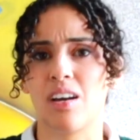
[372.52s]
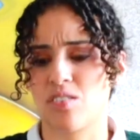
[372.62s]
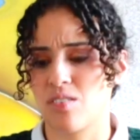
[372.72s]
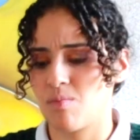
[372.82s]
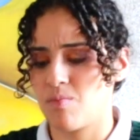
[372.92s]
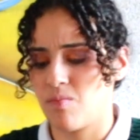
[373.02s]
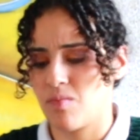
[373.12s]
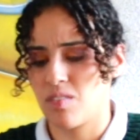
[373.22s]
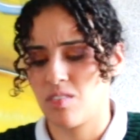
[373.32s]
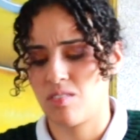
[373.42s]
should
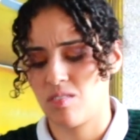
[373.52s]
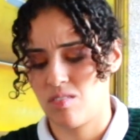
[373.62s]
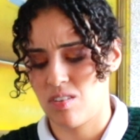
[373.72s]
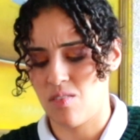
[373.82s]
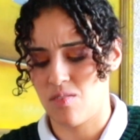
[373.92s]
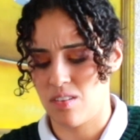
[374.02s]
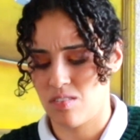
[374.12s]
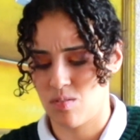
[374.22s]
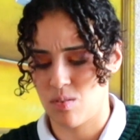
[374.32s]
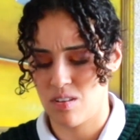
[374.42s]
save
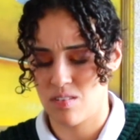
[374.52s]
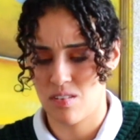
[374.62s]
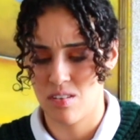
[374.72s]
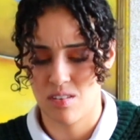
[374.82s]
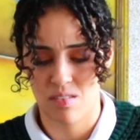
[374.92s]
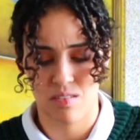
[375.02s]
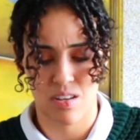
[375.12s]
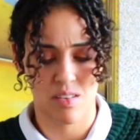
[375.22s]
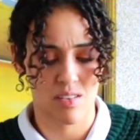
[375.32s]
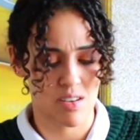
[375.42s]
this. Wait,
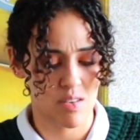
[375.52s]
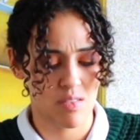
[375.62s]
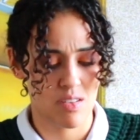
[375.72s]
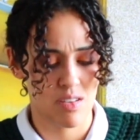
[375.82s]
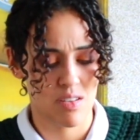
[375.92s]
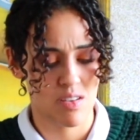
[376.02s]
take this out.